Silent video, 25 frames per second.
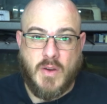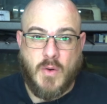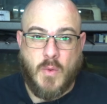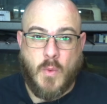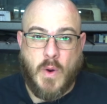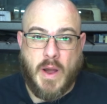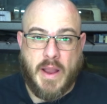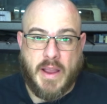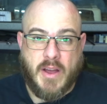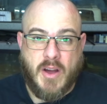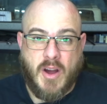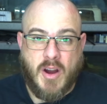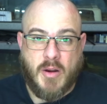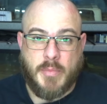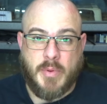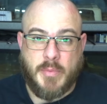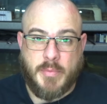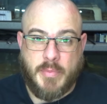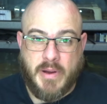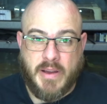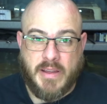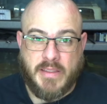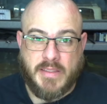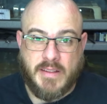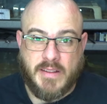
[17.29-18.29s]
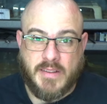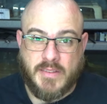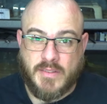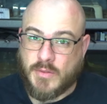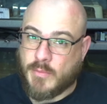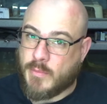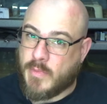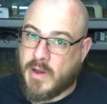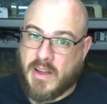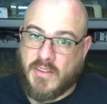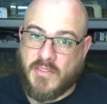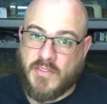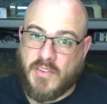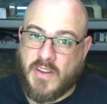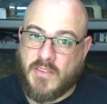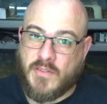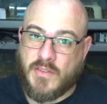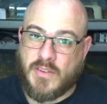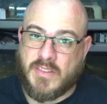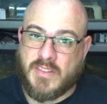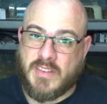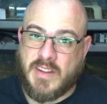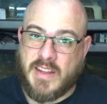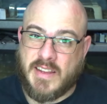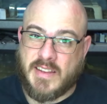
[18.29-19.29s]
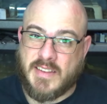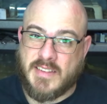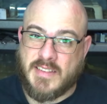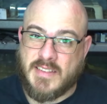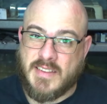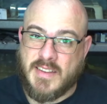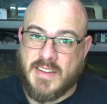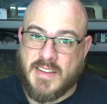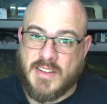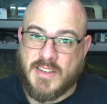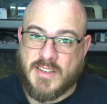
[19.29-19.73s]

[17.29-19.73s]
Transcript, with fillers: why carpet pythons are my favorite snakes.